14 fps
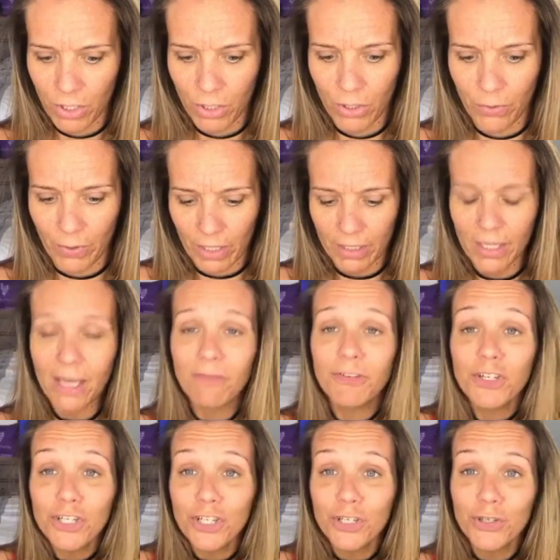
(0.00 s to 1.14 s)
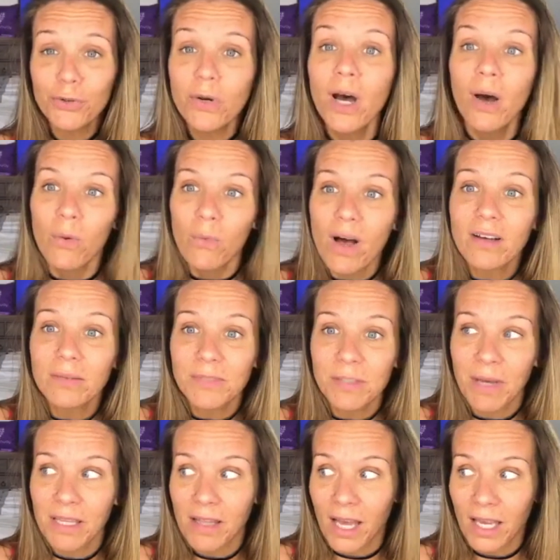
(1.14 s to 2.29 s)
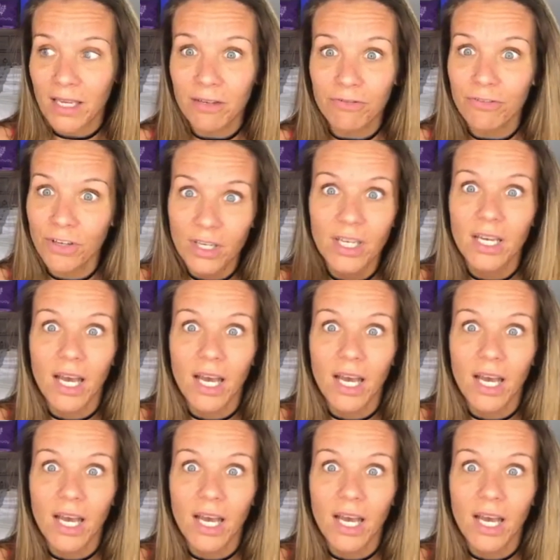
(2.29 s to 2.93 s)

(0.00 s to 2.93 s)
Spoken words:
Oh well. If you're new, welcome to my life.